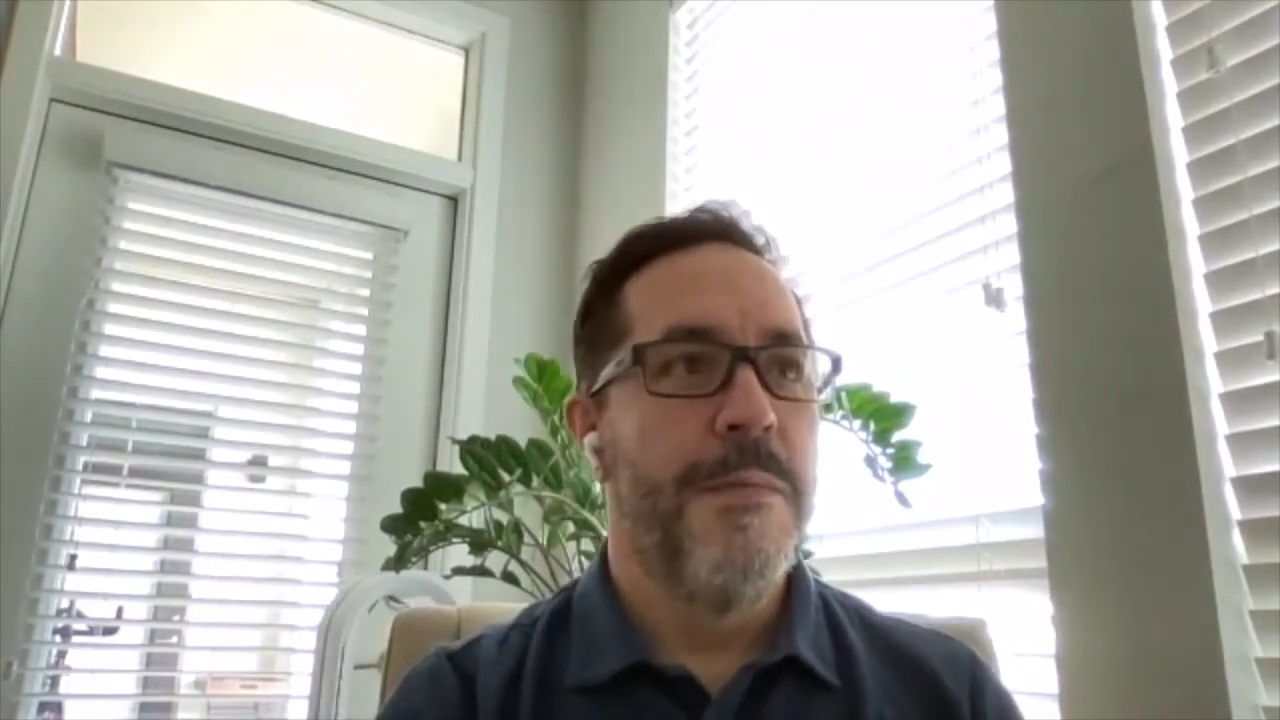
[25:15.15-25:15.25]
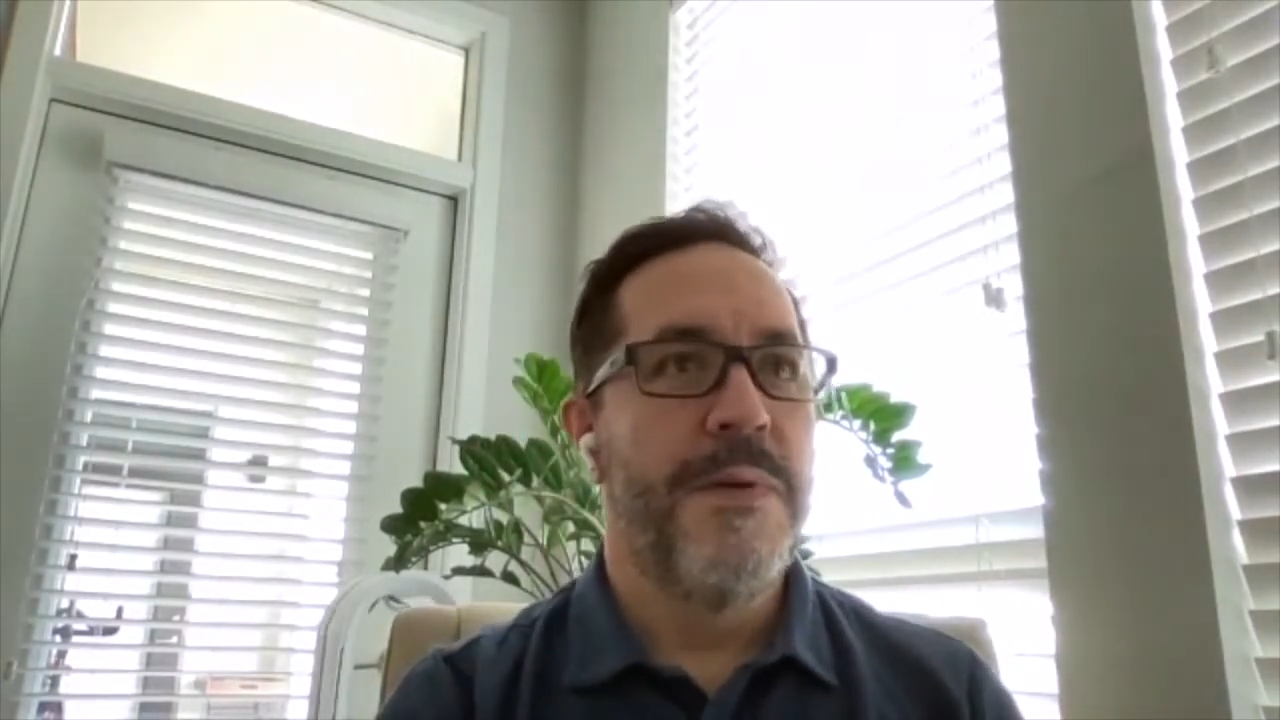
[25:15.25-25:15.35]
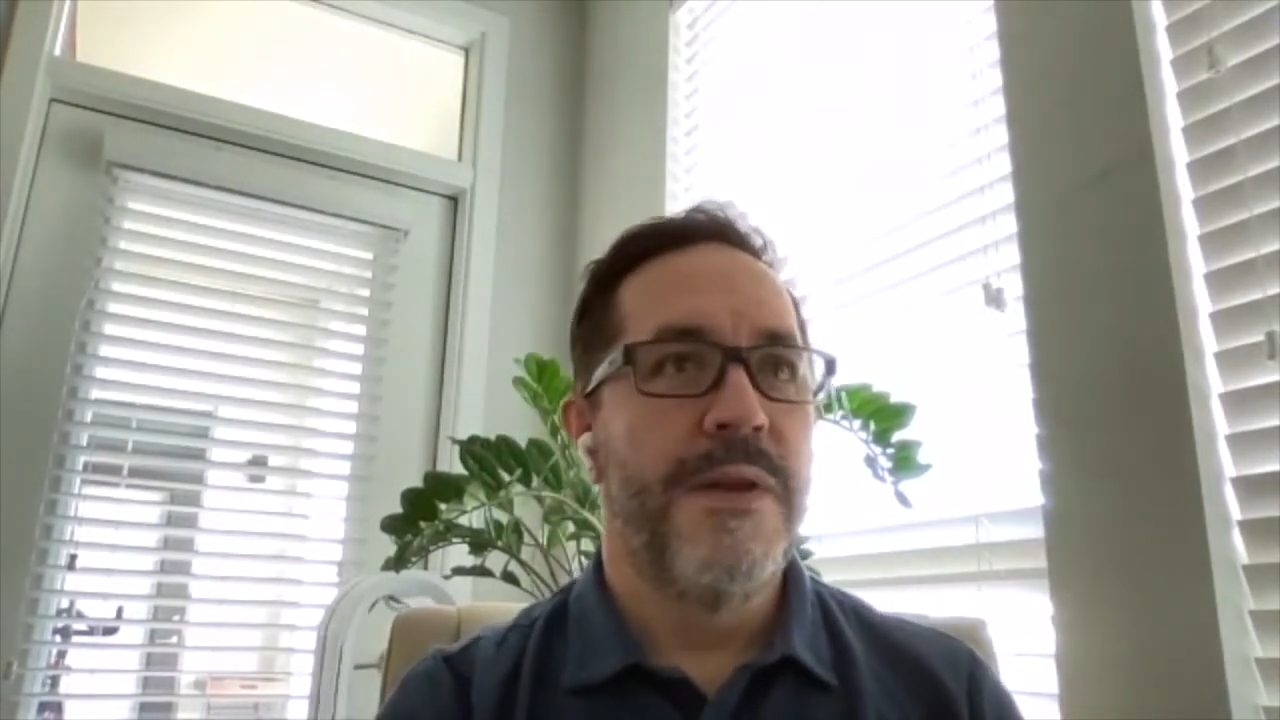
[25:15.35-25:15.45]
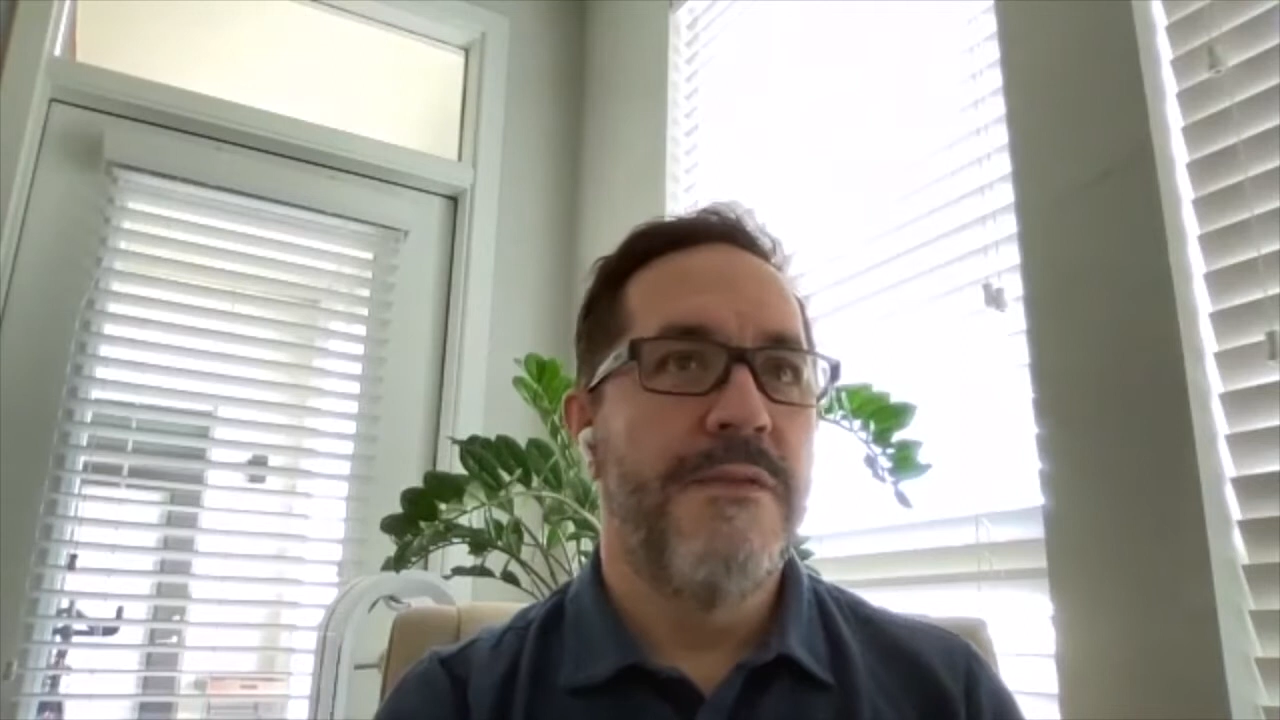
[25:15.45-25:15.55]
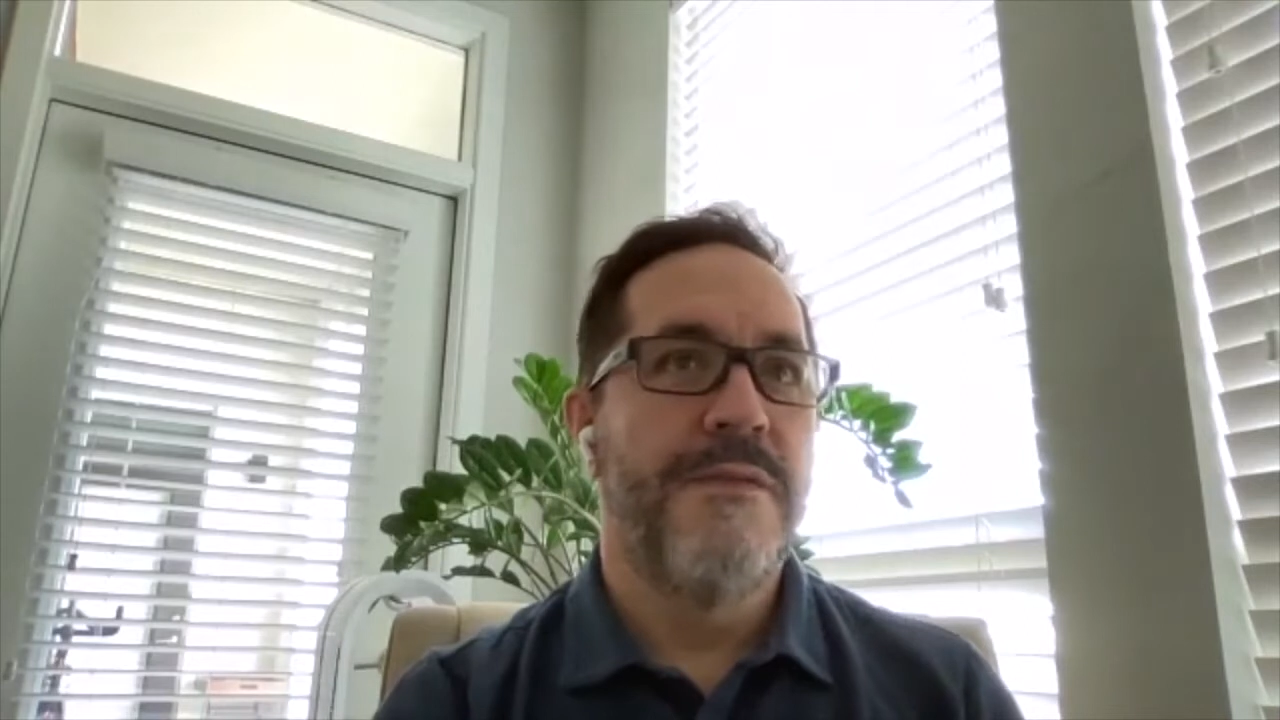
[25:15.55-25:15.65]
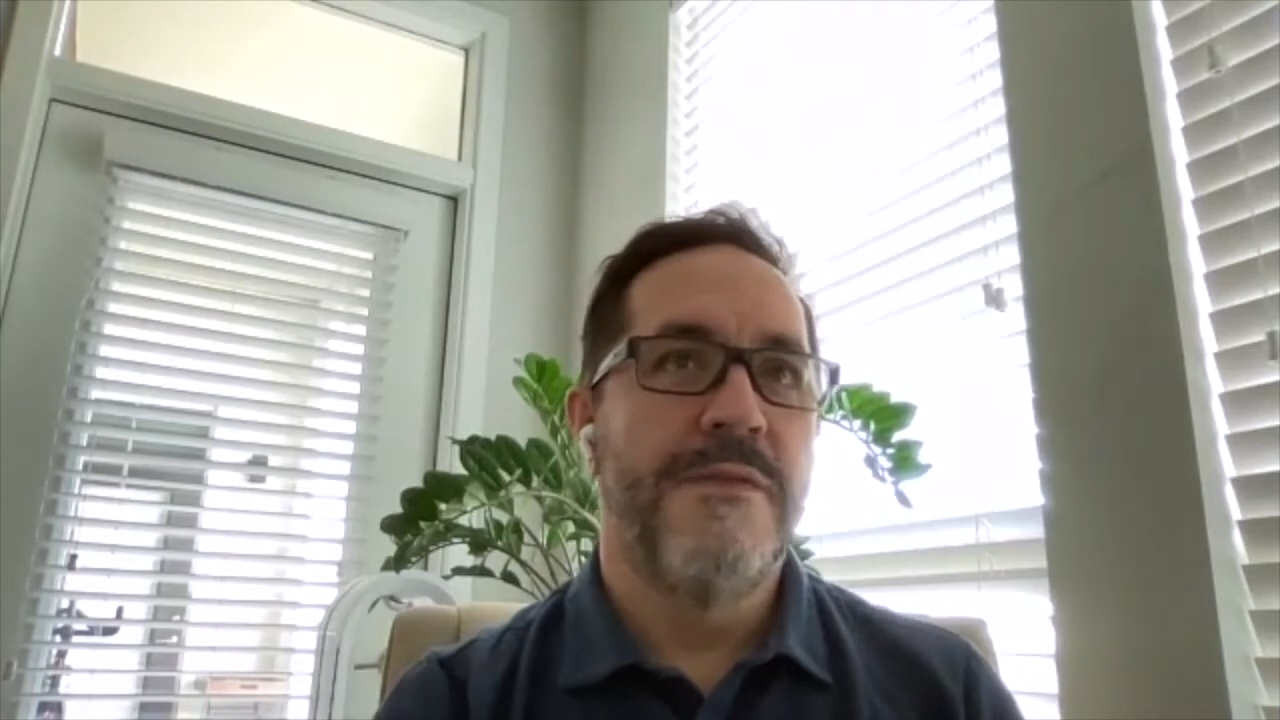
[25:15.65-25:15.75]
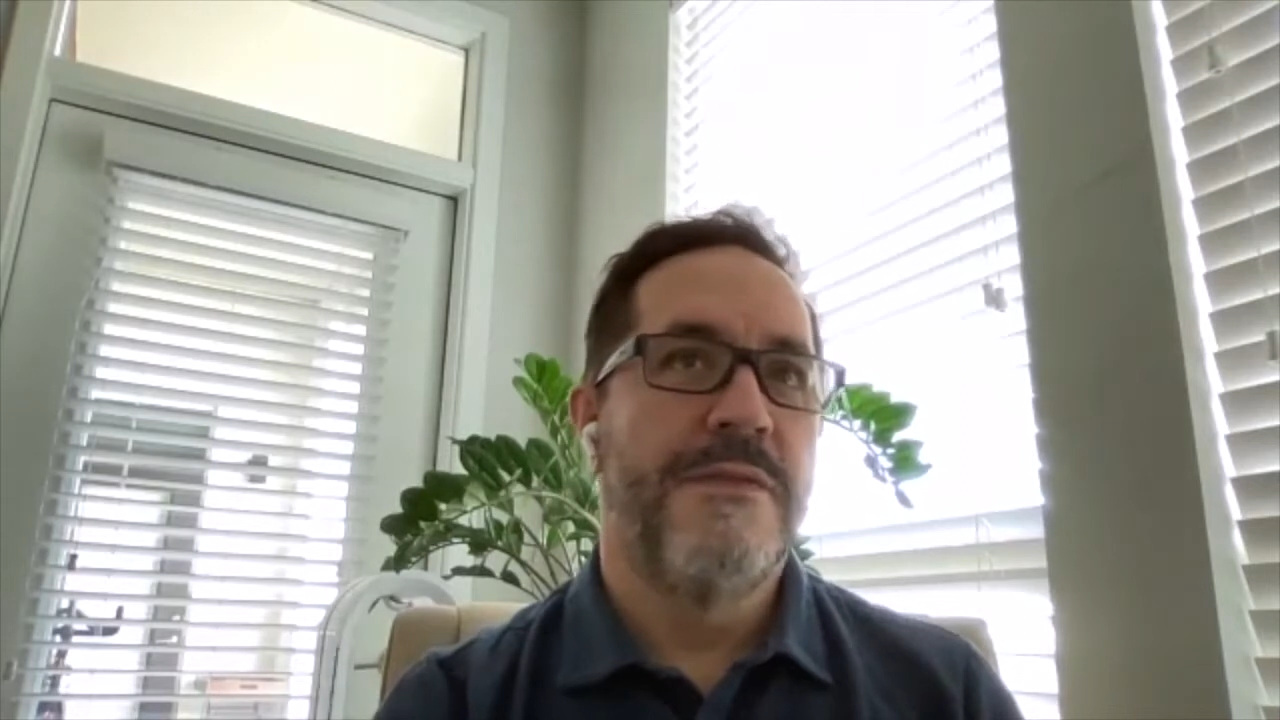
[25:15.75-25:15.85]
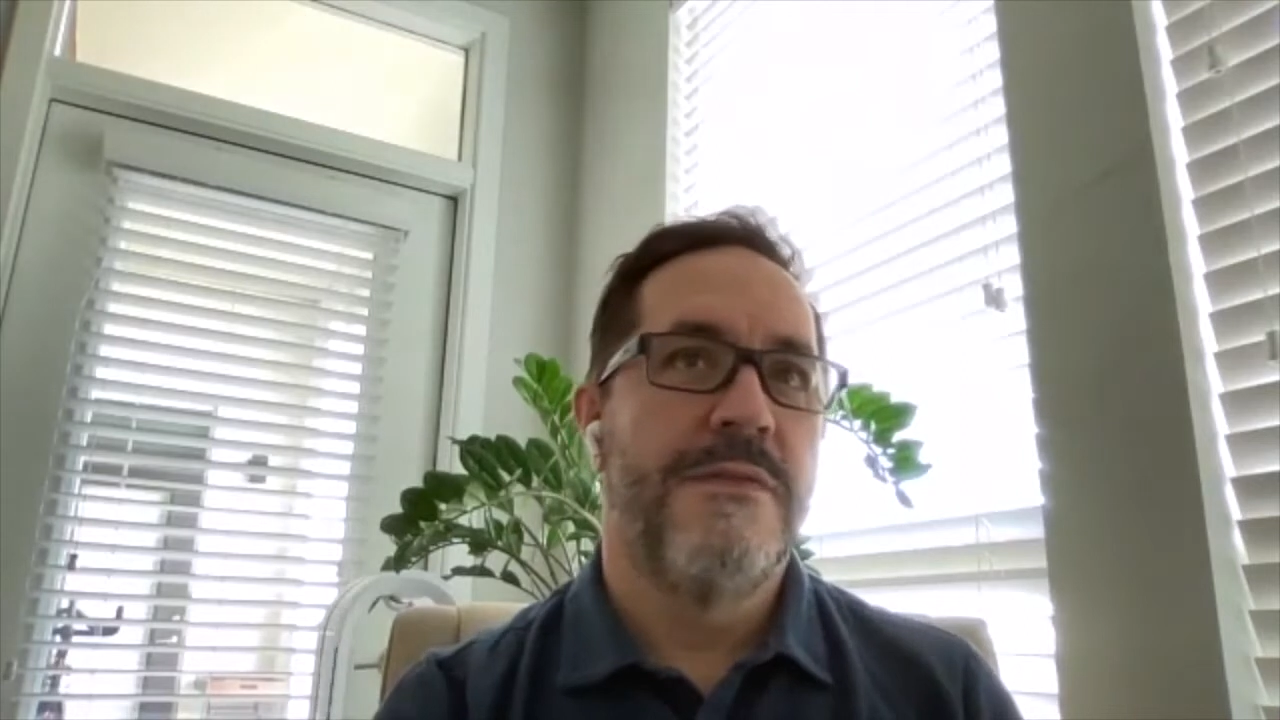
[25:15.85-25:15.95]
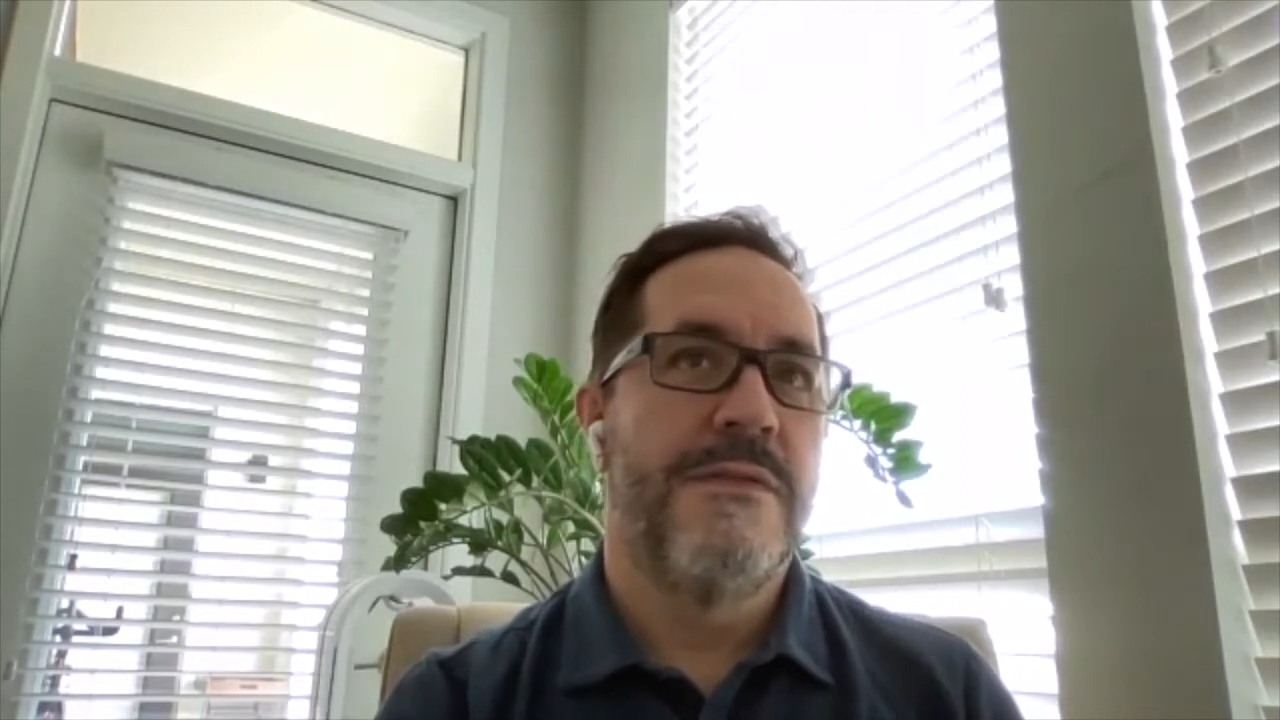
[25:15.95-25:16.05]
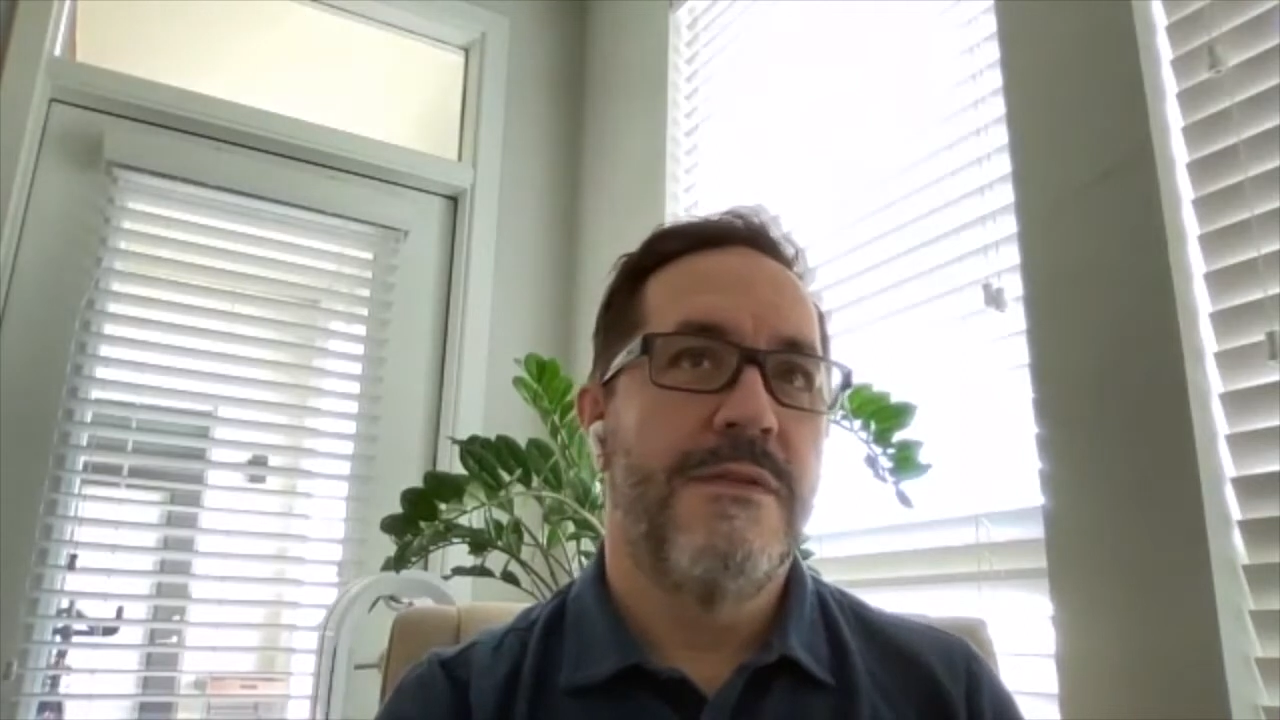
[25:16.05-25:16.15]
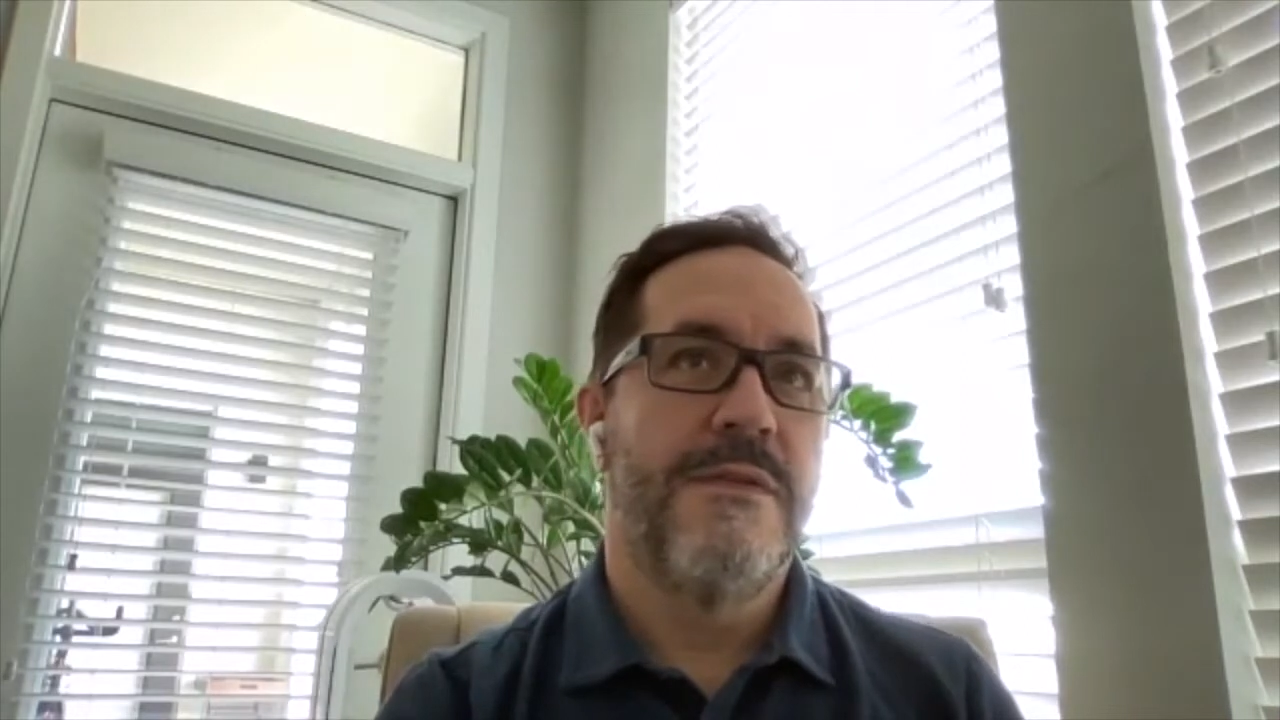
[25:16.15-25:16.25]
But it's